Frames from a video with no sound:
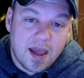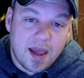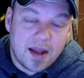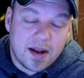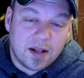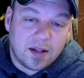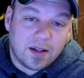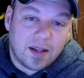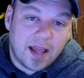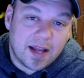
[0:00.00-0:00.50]

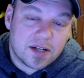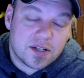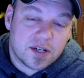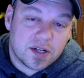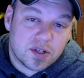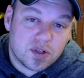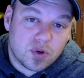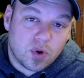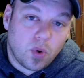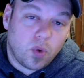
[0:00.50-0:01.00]
an
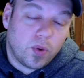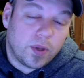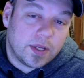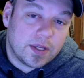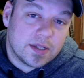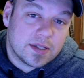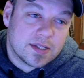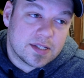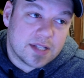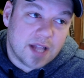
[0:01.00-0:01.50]
electric
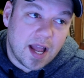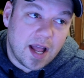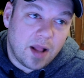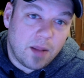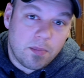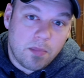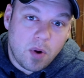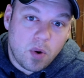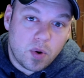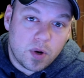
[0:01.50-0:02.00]
trolling style
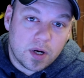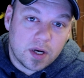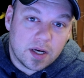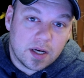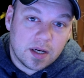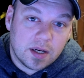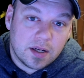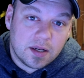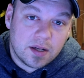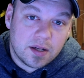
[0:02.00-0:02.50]

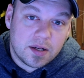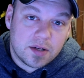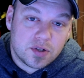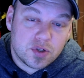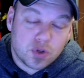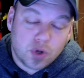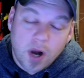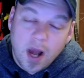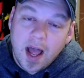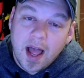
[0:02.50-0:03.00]
motor
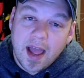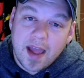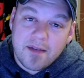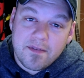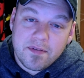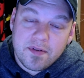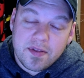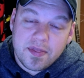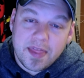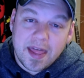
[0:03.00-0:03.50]

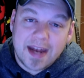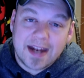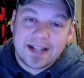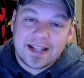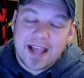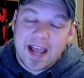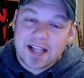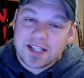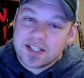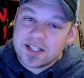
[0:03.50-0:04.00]
drive that
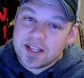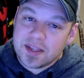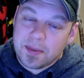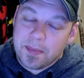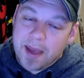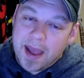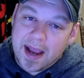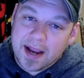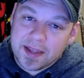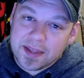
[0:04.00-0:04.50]
attaches at the
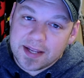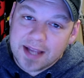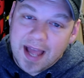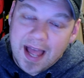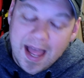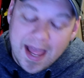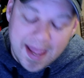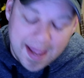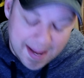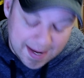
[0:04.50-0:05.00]
back of the
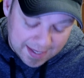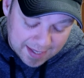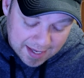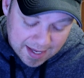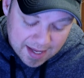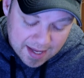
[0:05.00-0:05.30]
kayak.